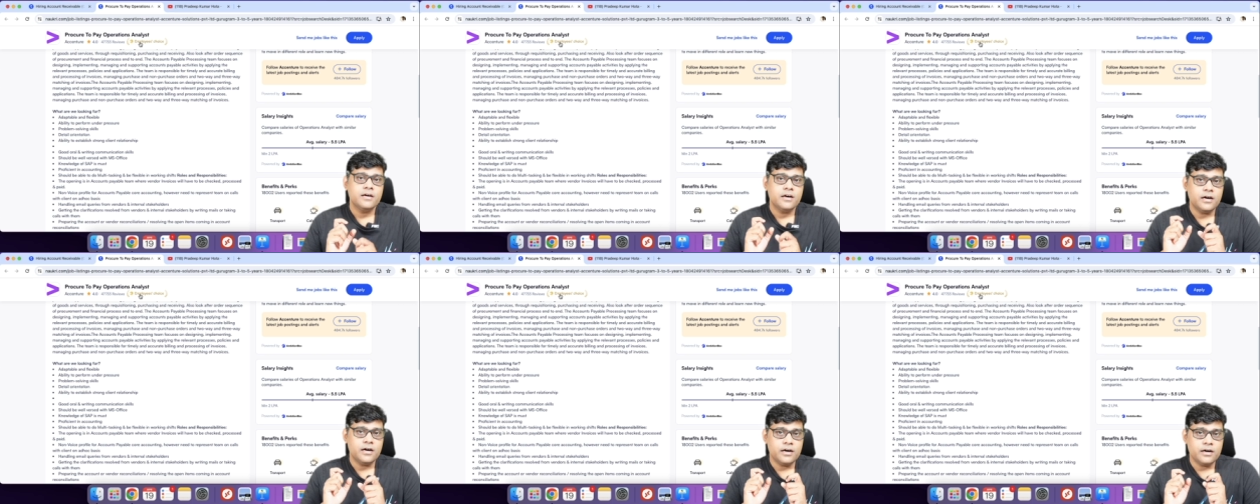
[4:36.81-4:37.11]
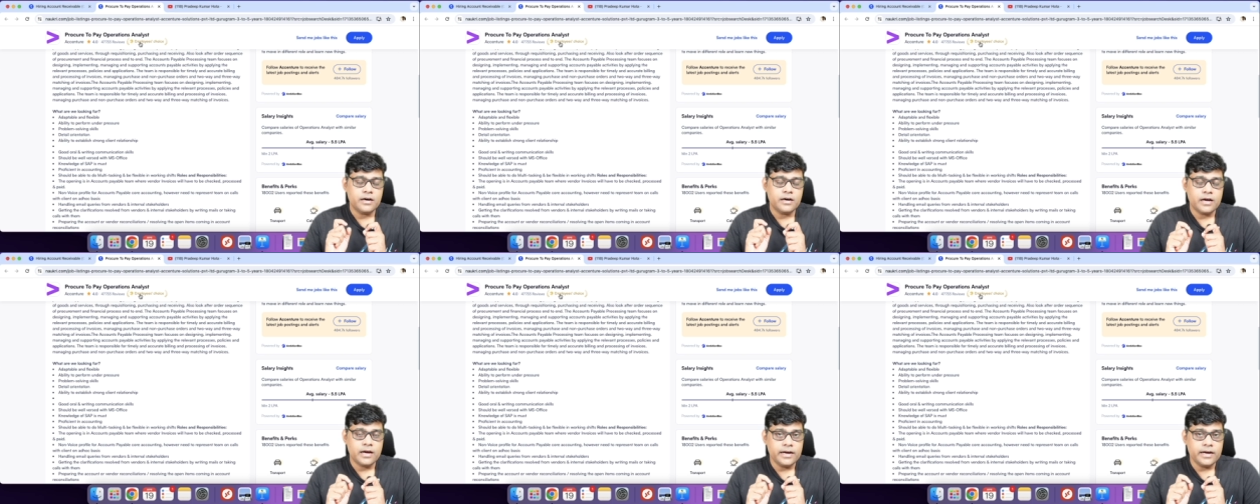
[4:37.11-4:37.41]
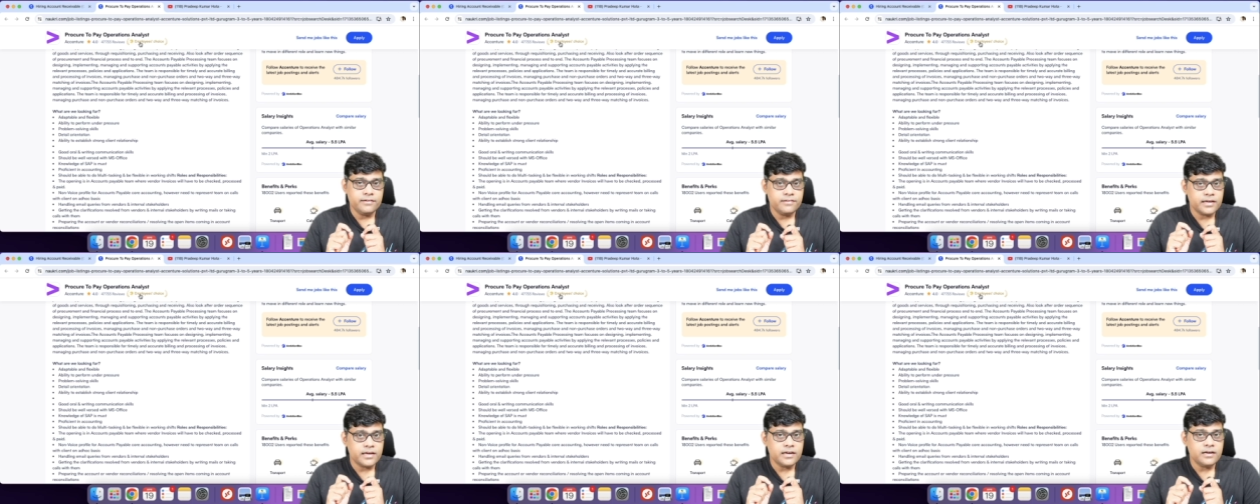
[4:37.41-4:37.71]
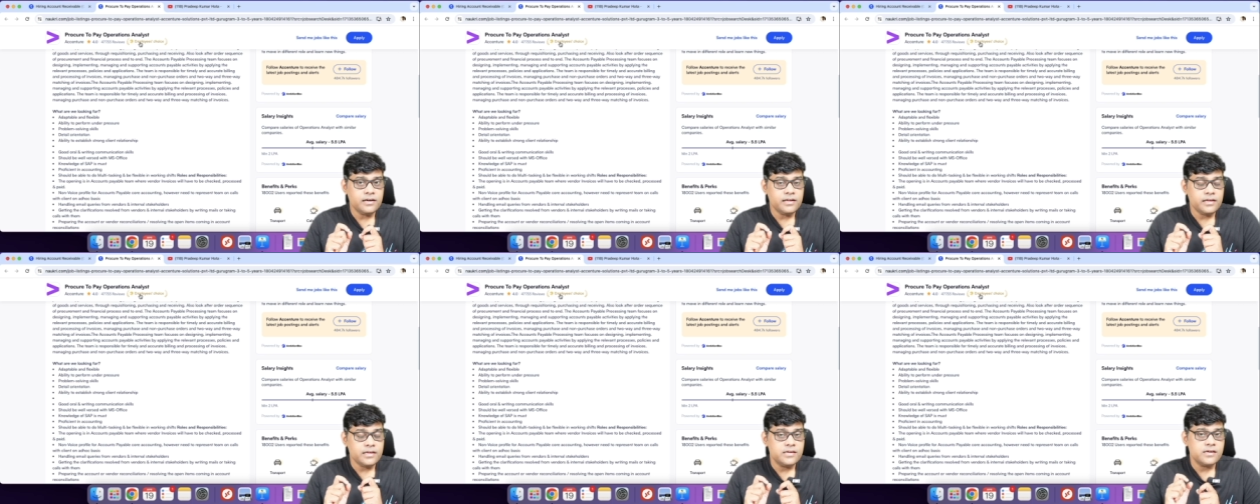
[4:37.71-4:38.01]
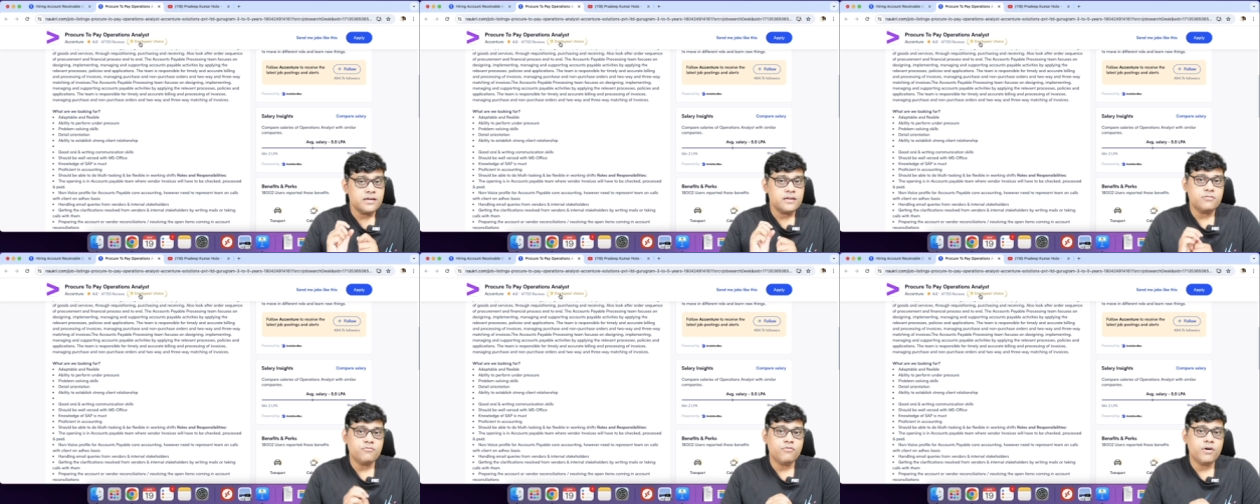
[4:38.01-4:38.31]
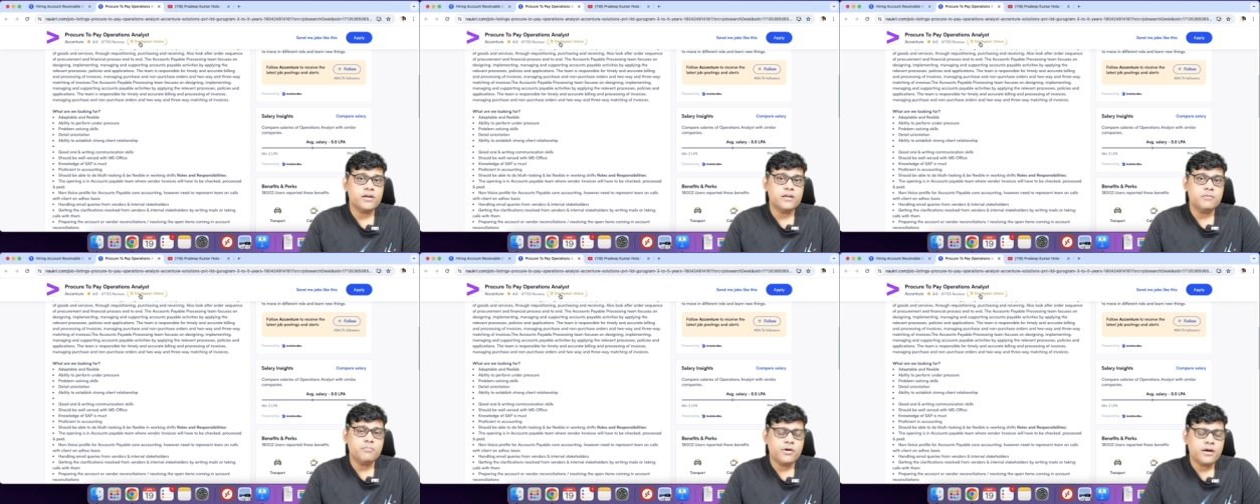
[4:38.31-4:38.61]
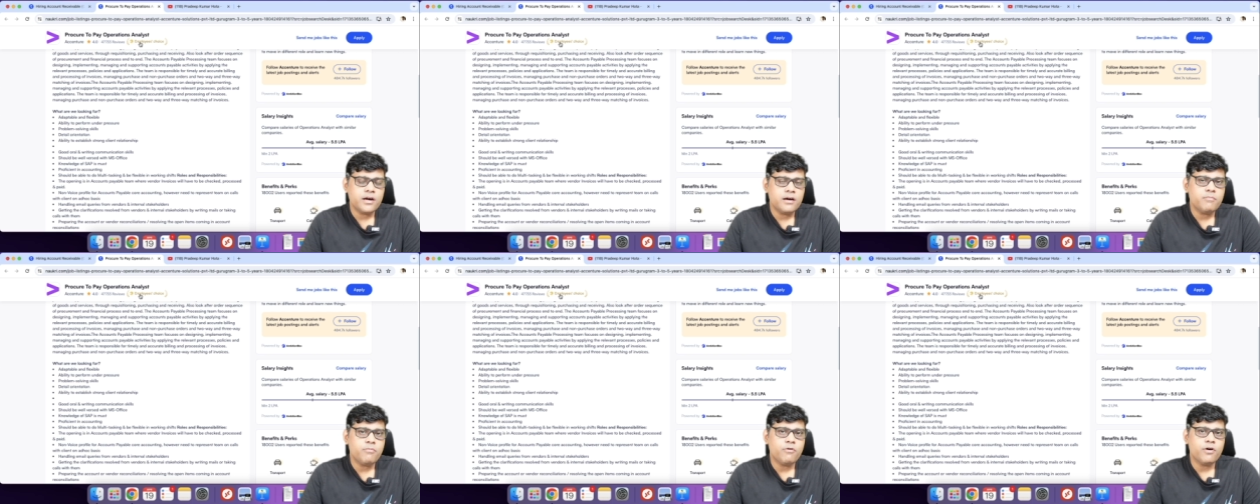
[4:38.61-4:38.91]
uh, and secondly here one
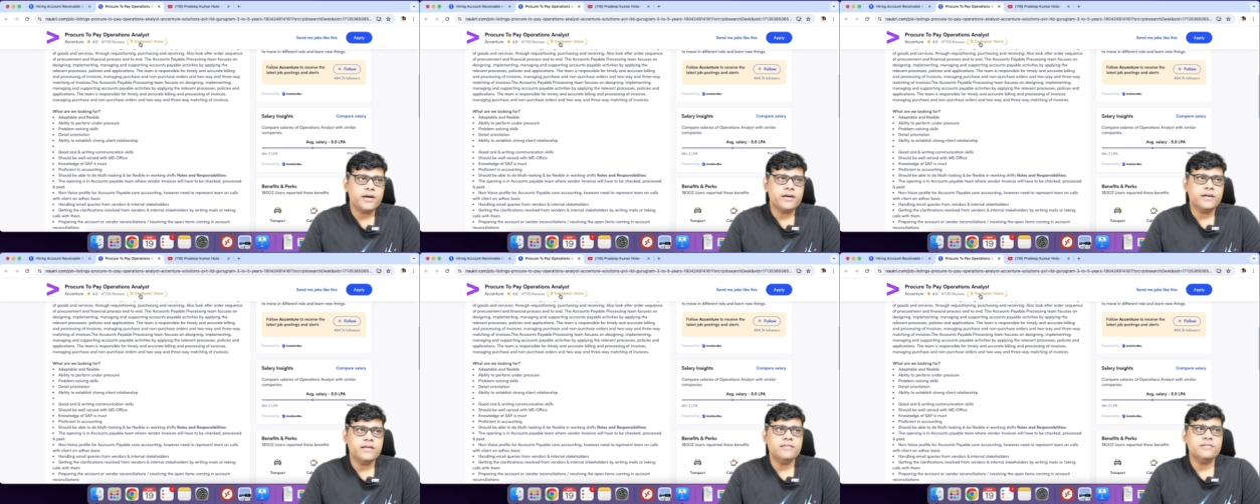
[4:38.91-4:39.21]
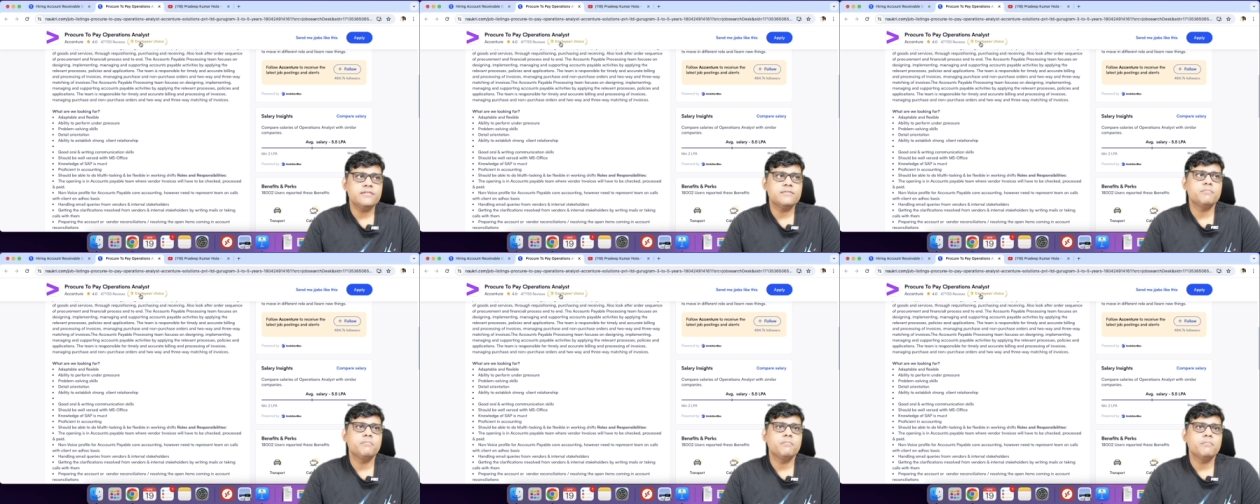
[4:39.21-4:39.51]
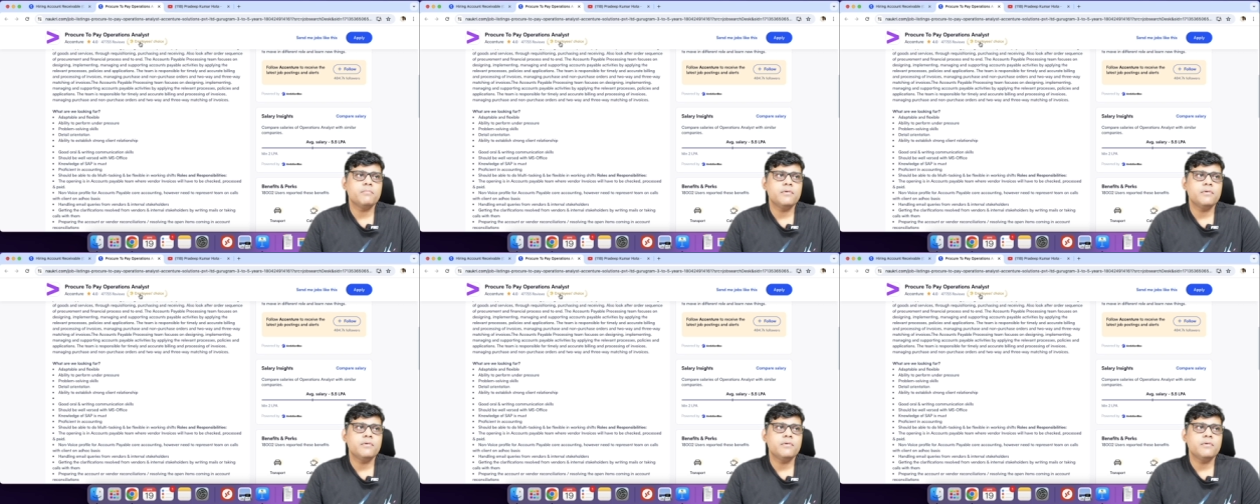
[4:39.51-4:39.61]
important point is